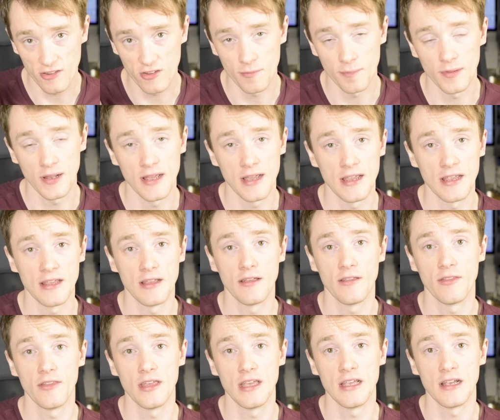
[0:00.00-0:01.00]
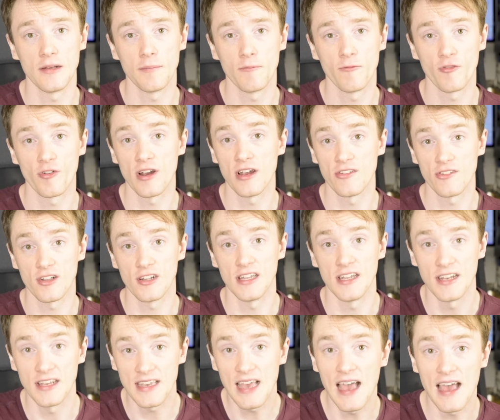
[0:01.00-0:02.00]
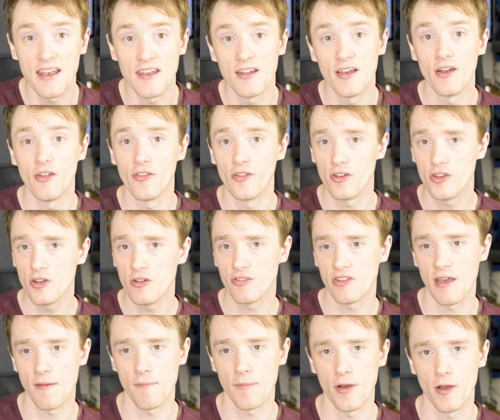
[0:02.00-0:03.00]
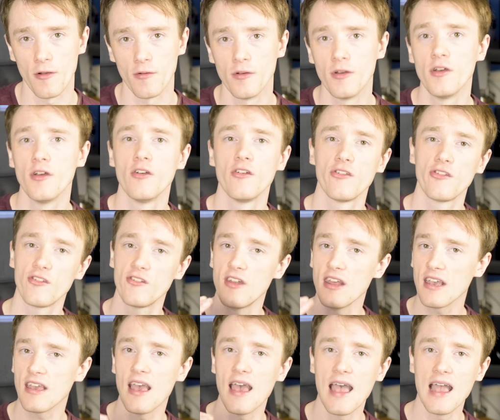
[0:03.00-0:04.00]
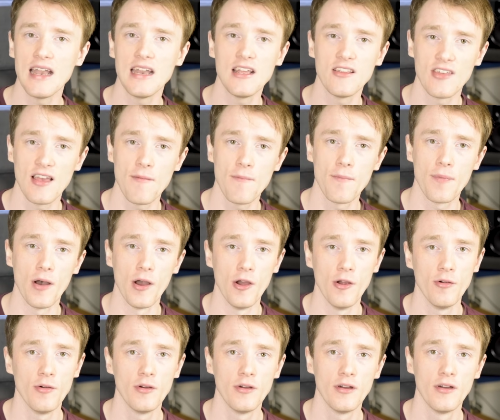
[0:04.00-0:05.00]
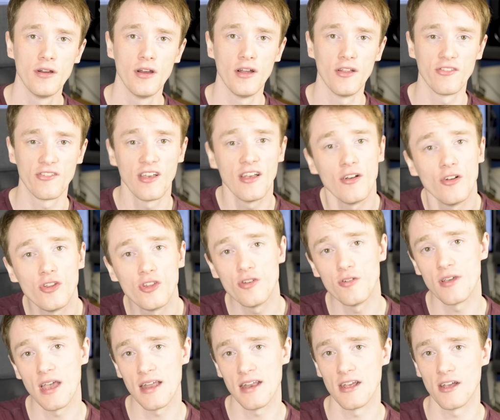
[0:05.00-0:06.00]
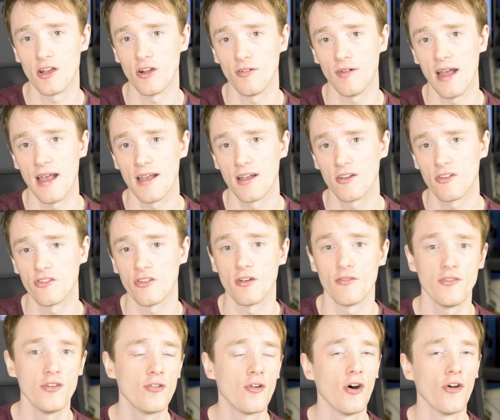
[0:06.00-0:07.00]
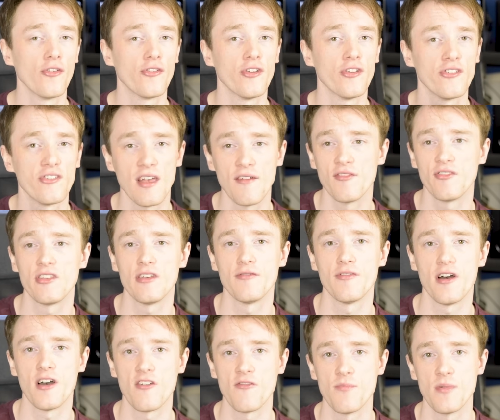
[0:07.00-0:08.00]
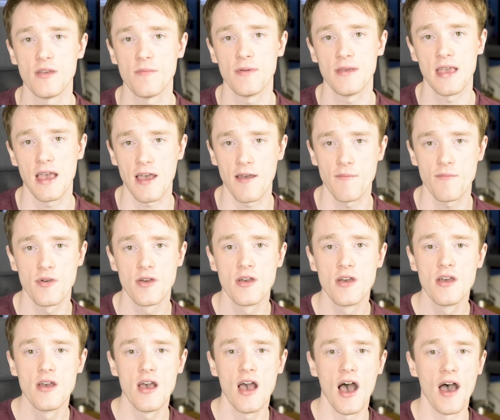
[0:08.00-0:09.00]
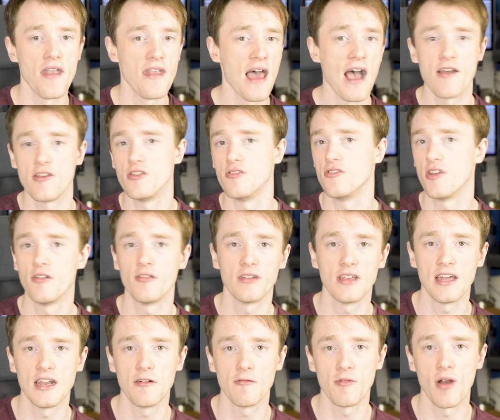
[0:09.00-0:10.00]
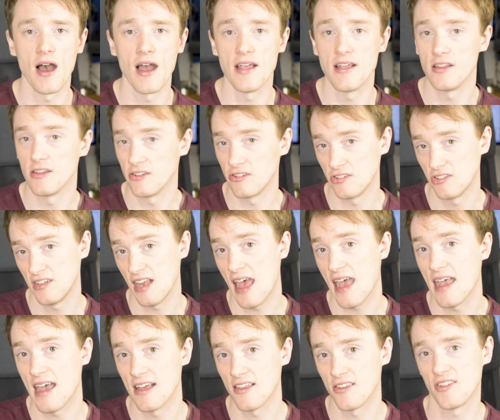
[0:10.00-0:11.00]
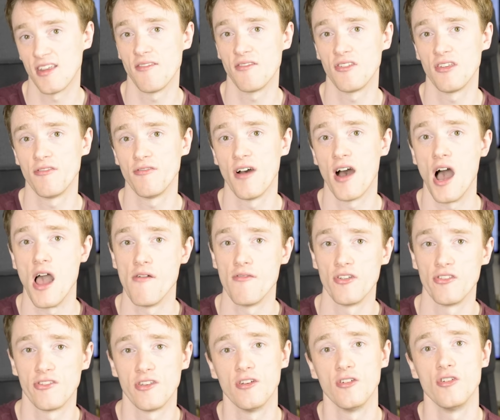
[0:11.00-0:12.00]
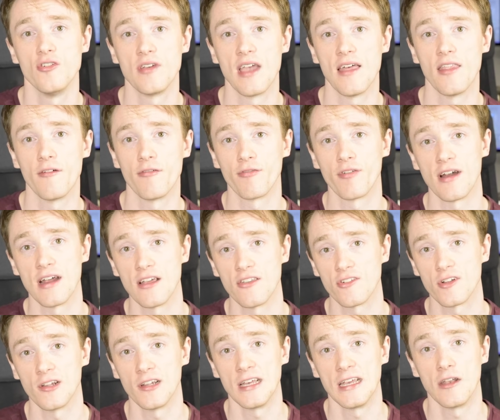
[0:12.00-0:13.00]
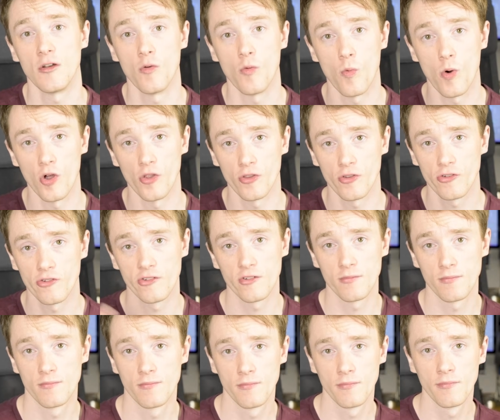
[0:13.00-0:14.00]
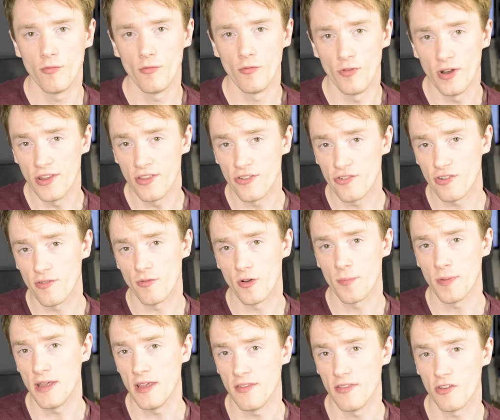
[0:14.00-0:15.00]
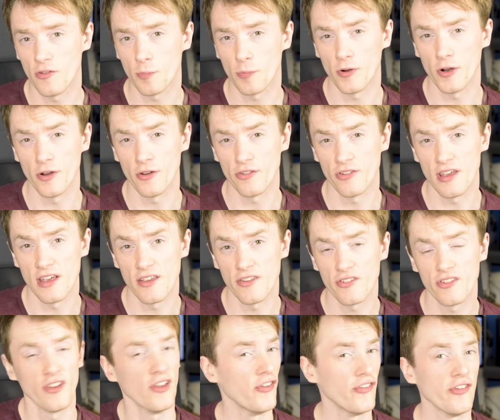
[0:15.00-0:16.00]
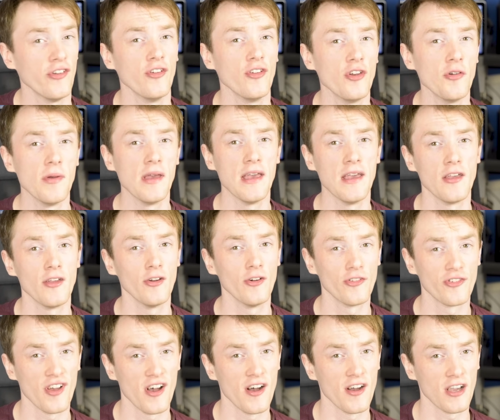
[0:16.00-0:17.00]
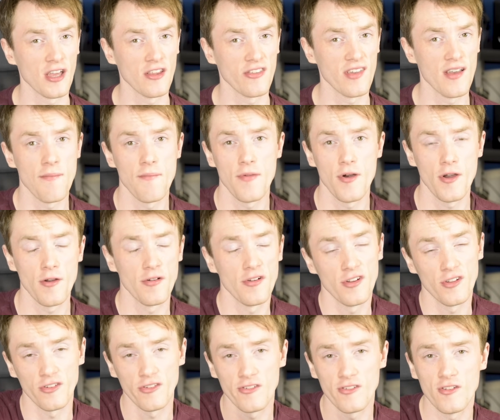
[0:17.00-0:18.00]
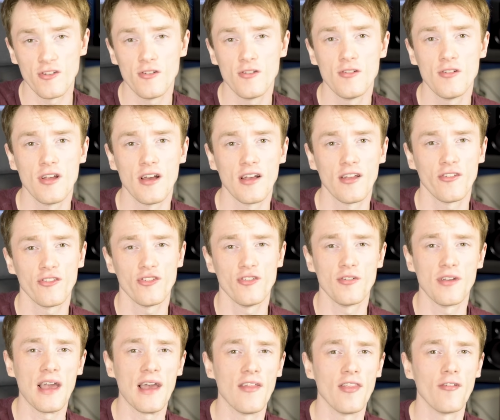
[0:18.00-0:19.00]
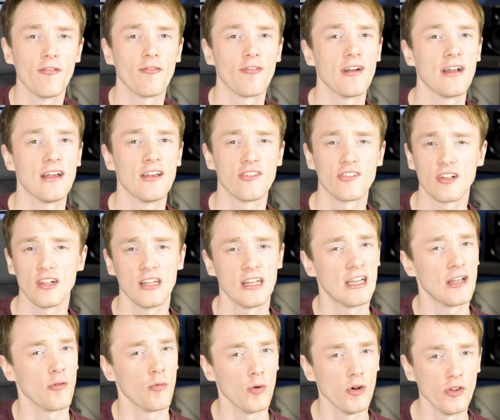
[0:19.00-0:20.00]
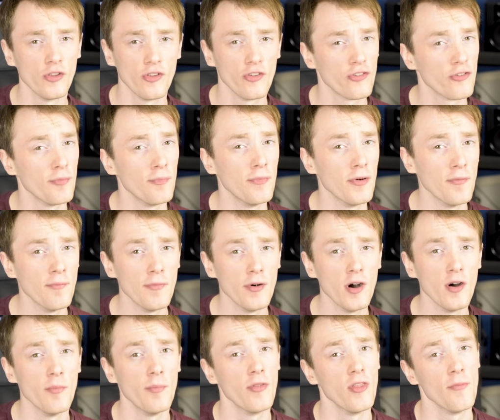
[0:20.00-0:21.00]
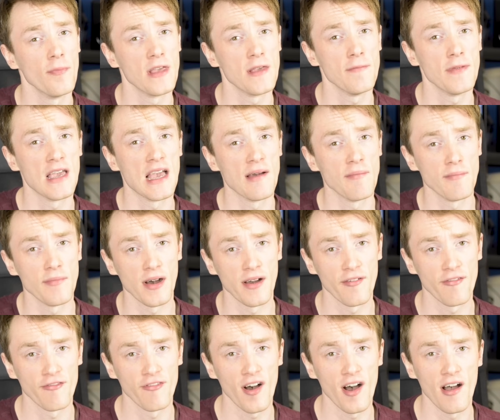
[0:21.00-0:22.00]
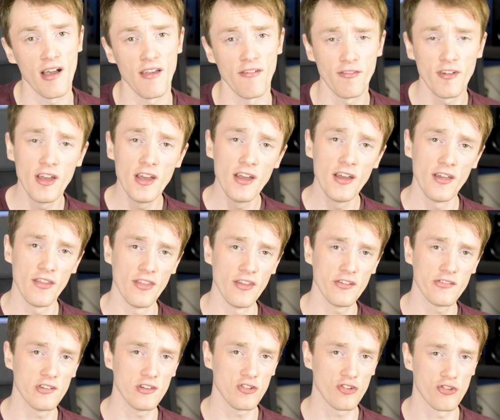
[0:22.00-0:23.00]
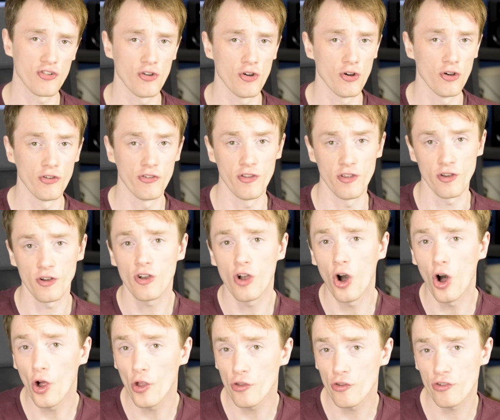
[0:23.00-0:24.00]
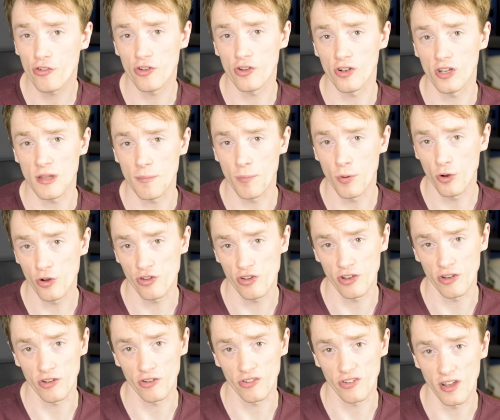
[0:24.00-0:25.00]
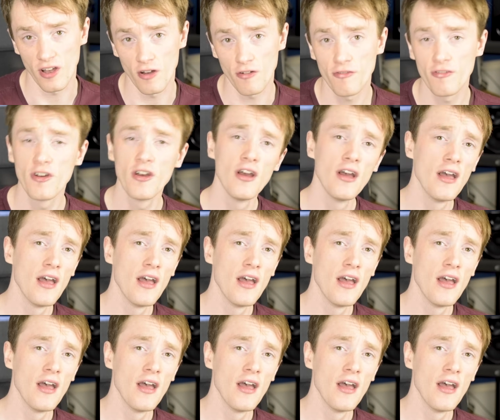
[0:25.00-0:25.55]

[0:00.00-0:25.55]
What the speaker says: to play the phrase clean again at the new tempo. Stick at any tempo until you get it correct. So if you got to 75 BPM and now you don't get it right, stay at 75 until you get the phrase clean once. Rinse and repeat this process until you hit your target tempo. As soon as you get the phrase clean once, bump up the BPM by 5. This ensures that you're constantly pushing yourself,